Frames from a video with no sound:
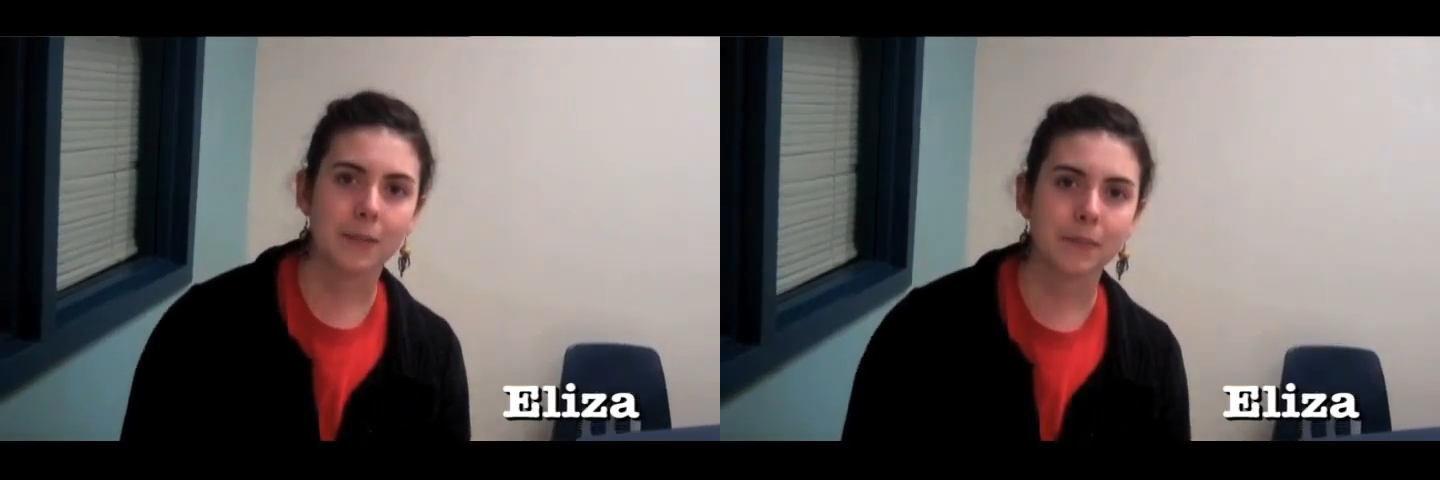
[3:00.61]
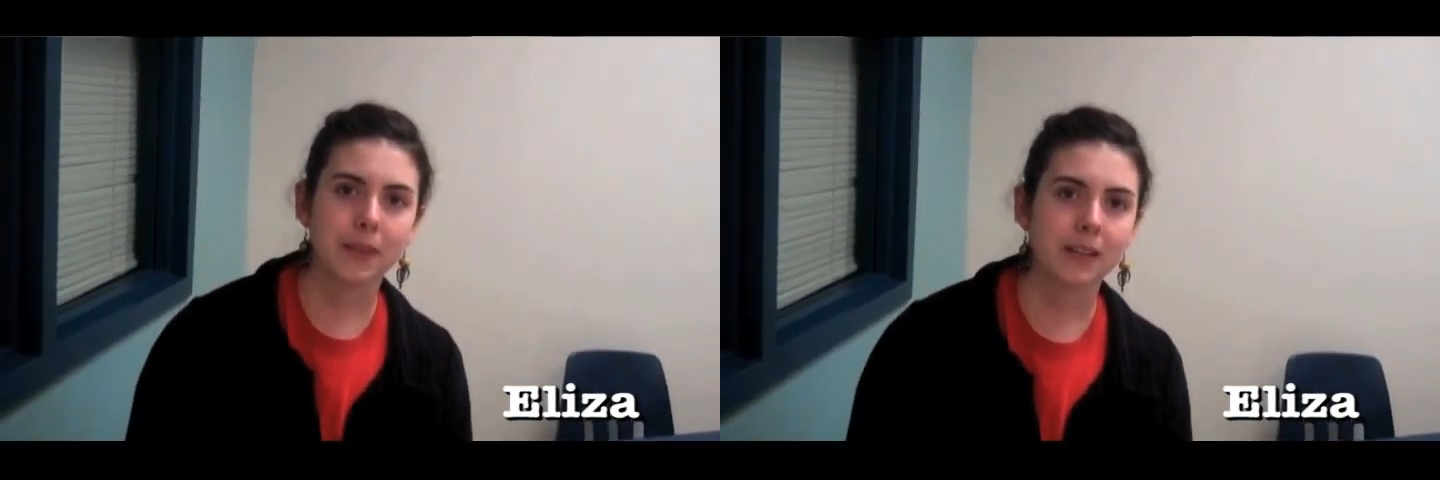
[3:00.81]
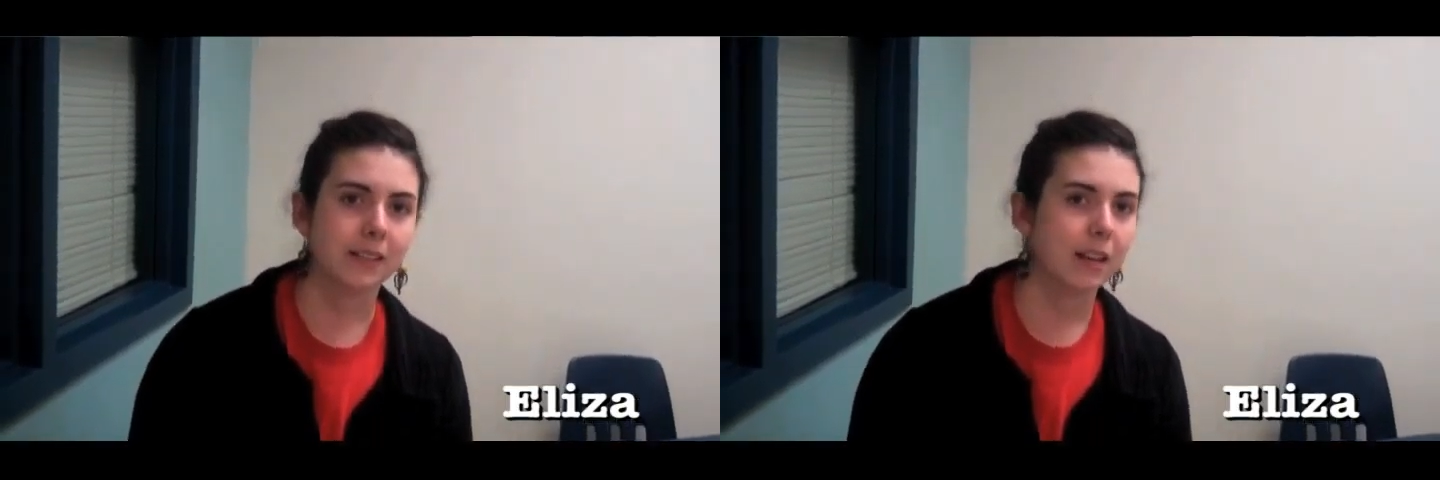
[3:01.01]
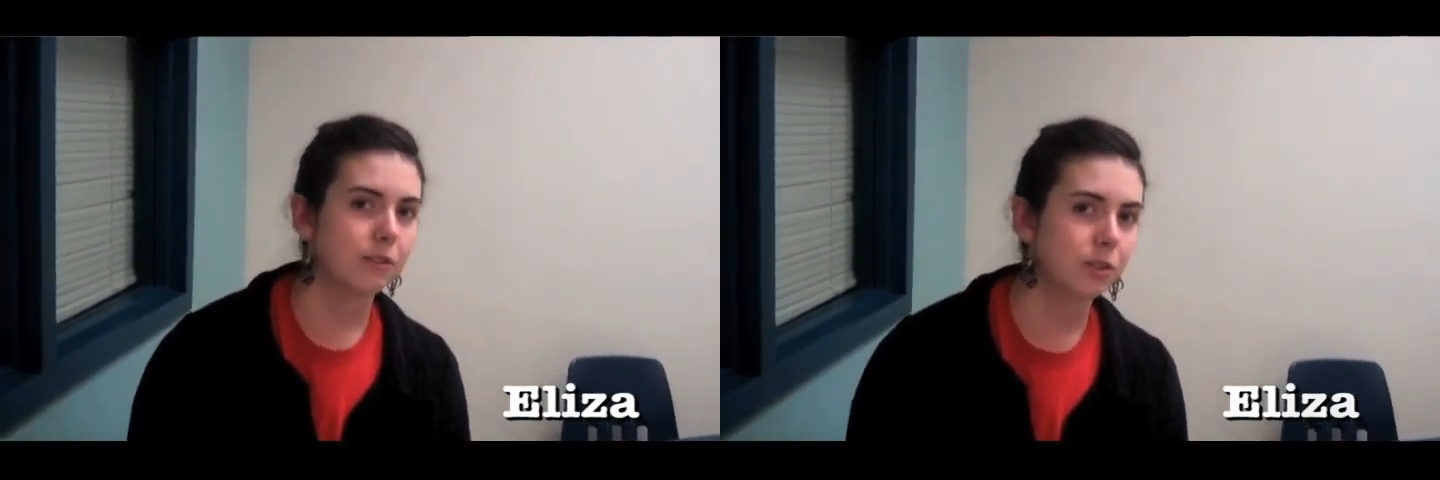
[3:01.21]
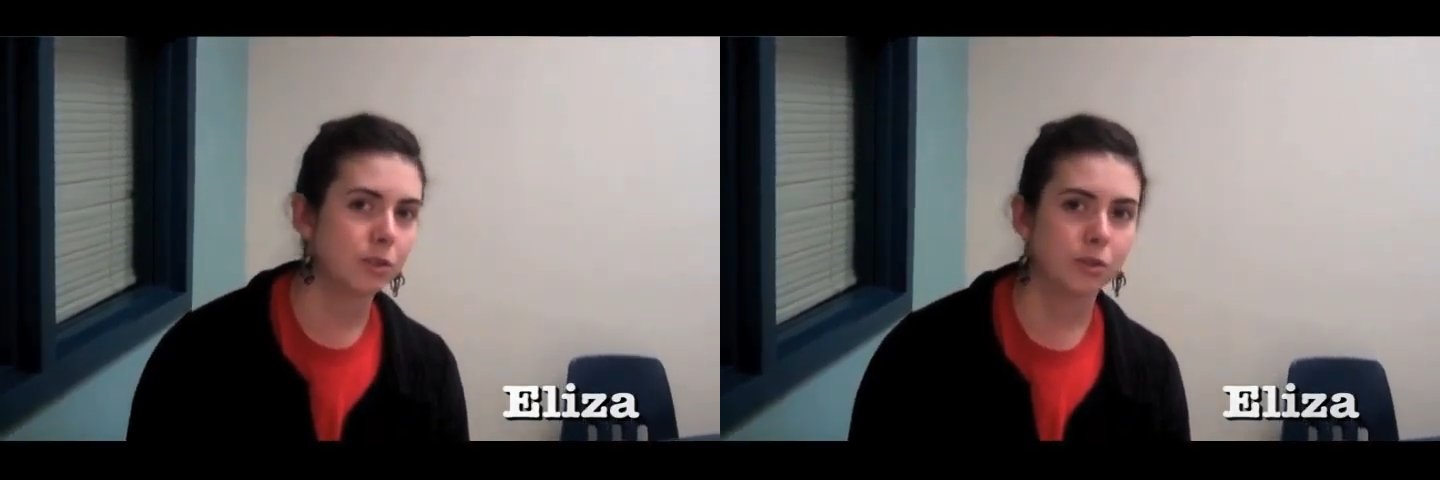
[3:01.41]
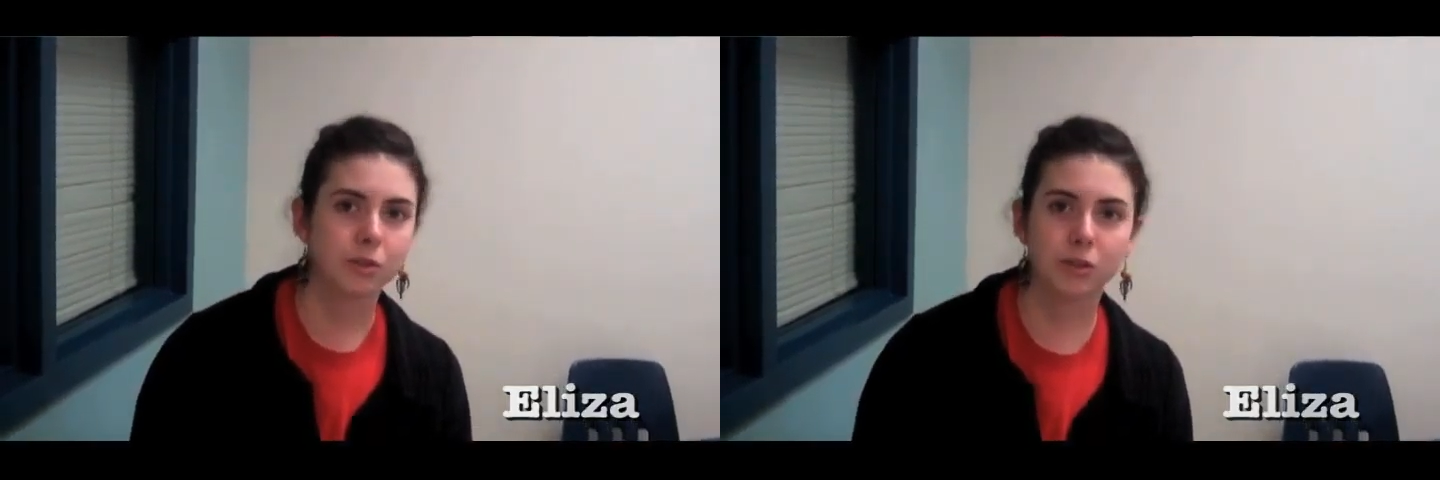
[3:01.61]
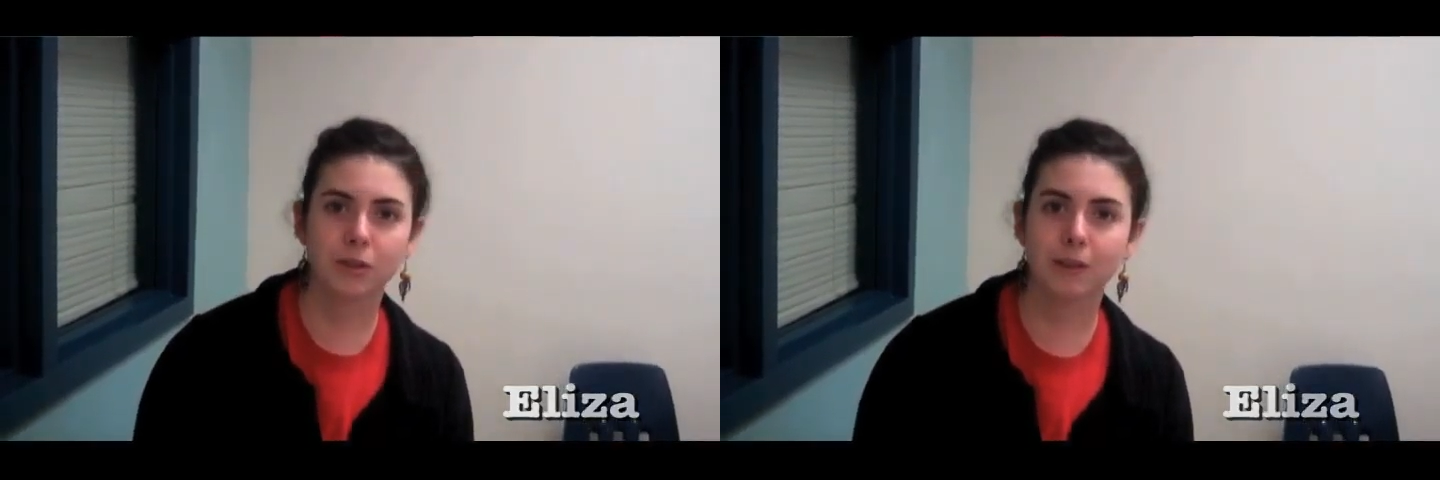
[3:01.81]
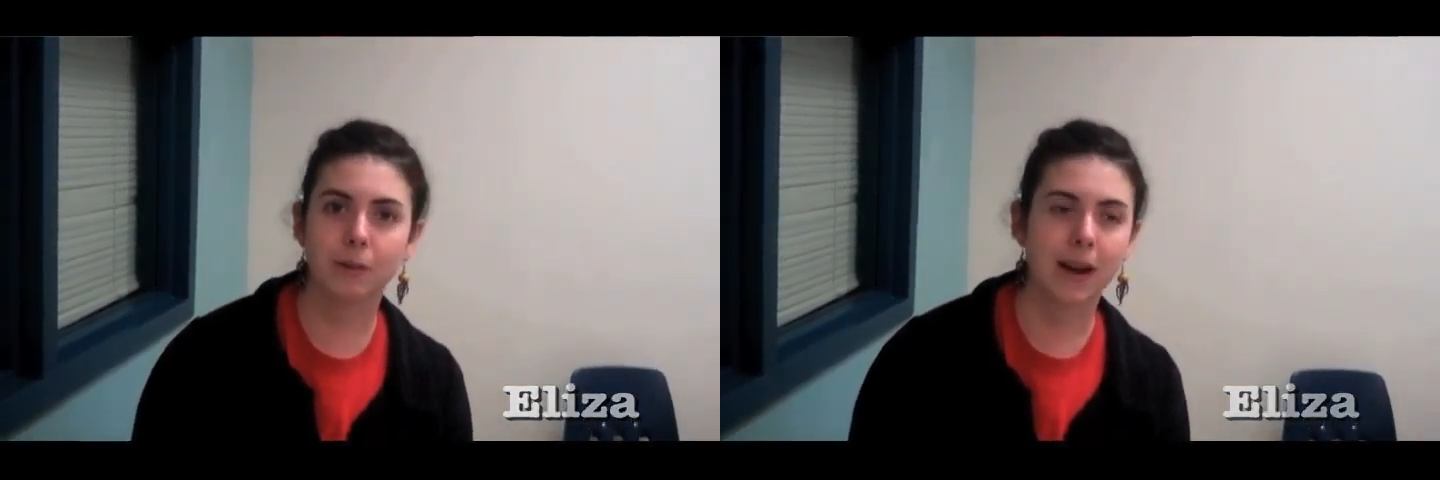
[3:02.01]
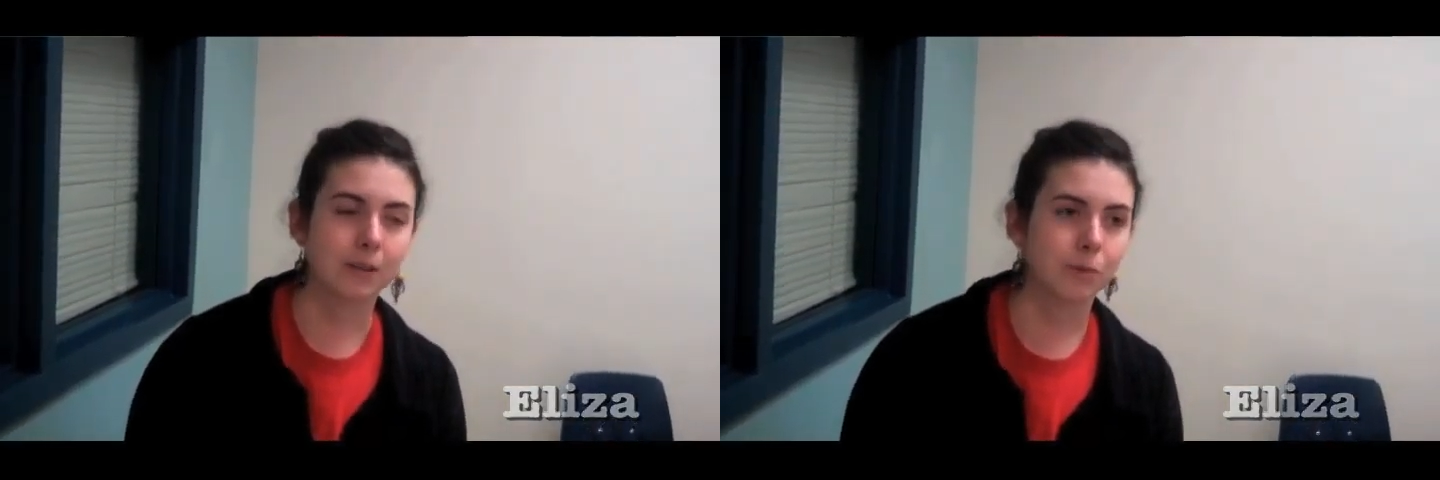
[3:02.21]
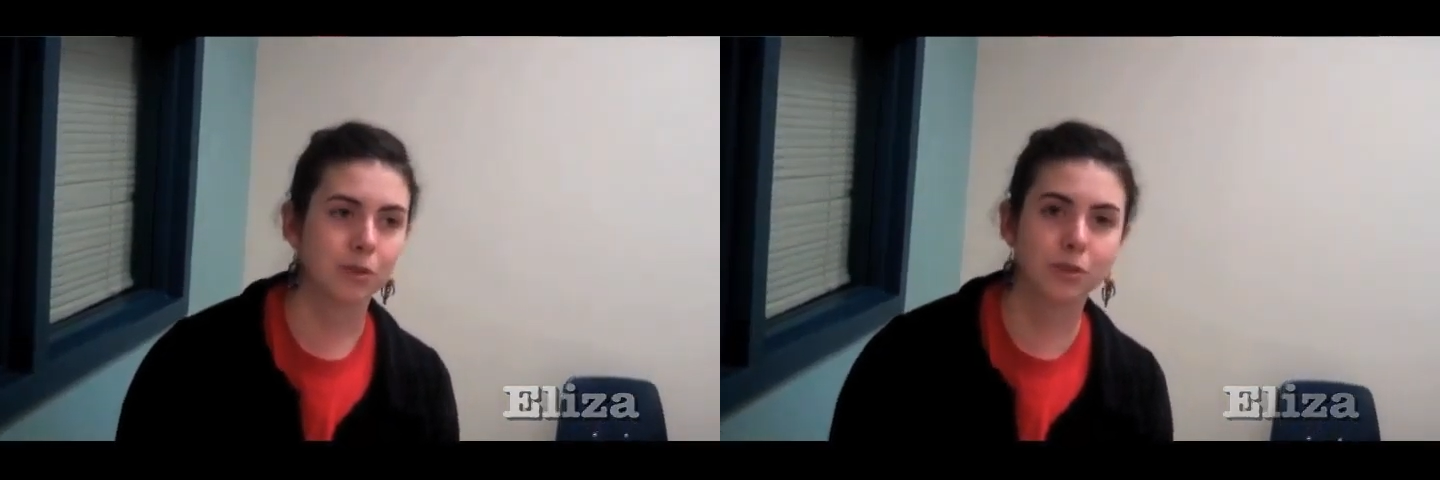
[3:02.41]
It allows you to
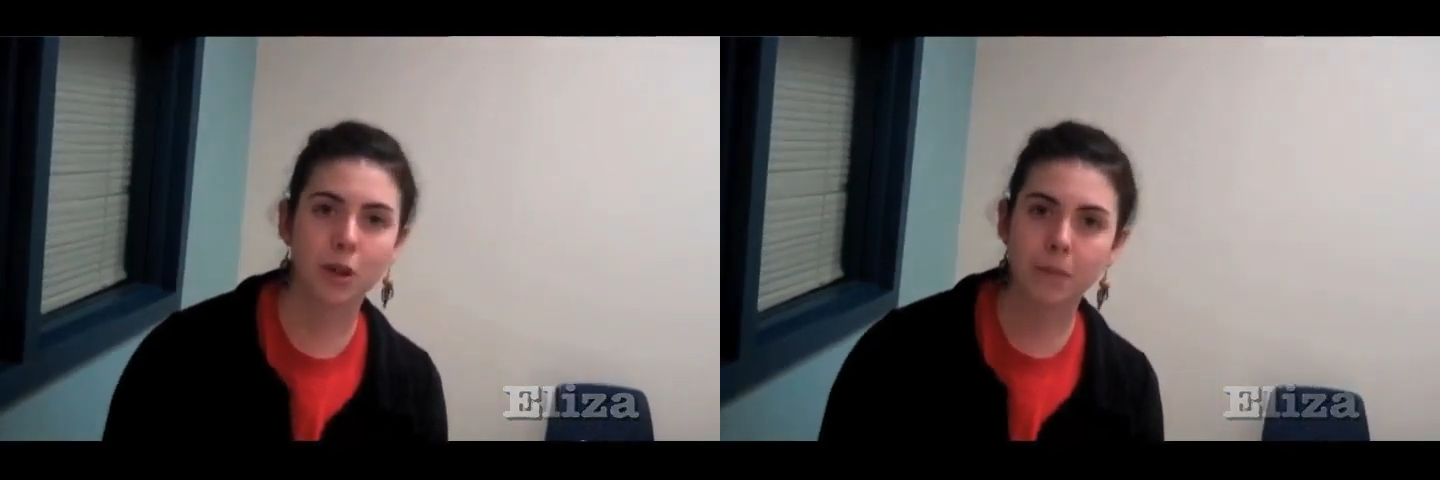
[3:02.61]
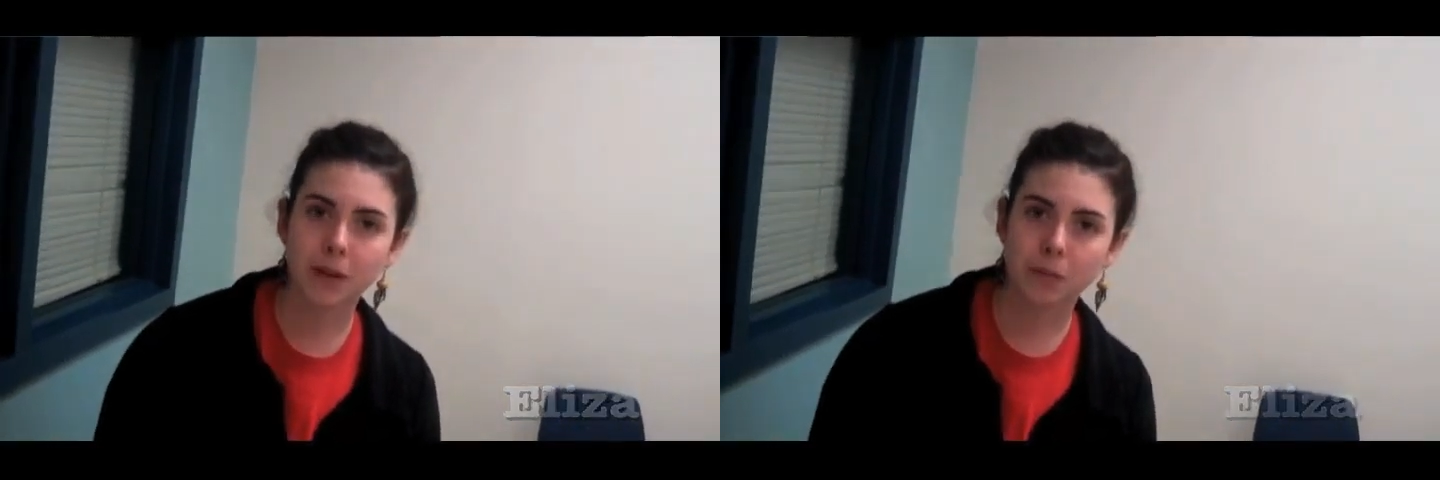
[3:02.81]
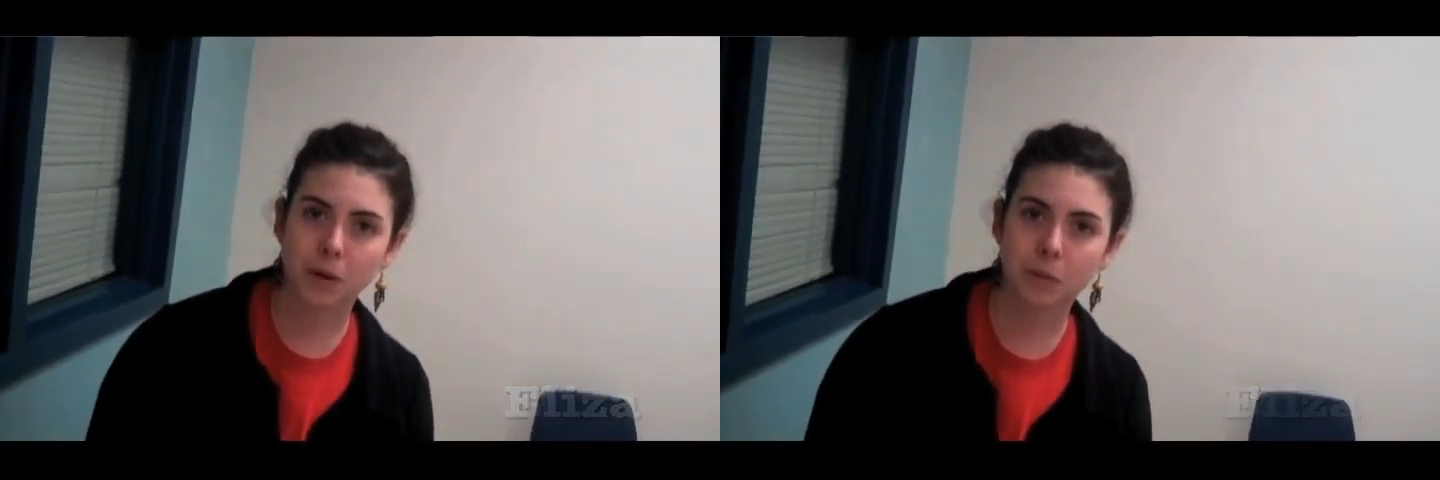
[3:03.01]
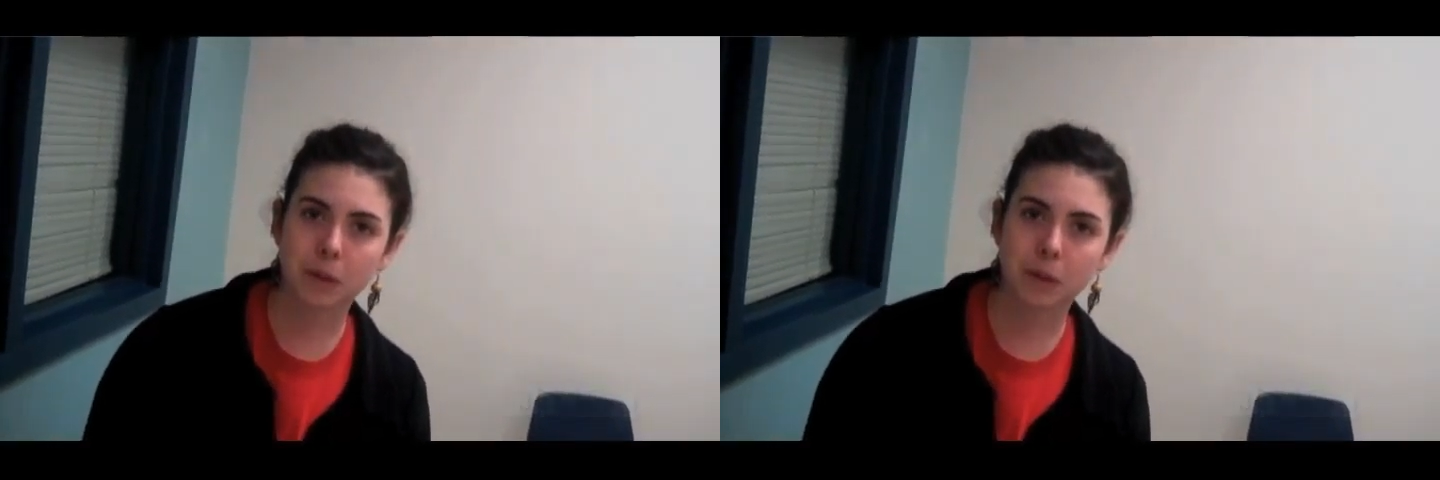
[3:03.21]
interact with so many more